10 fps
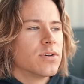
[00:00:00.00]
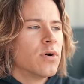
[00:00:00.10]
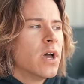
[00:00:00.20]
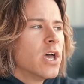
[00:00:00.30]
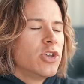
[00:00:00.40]

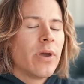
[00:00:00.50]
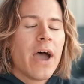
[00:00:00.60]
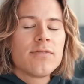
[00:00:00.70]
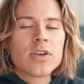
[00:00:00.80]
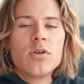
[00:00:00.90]
So you
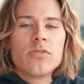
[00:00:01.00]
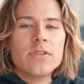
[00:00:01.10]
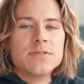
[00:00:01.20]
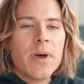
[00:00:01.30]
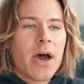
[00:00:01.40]
have to go through
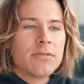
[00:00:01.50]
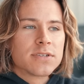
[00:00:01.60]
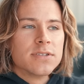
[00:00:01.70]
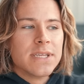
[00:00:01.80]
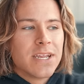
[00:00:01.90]
these
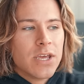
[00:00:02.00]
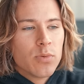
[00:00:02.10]
battles because they,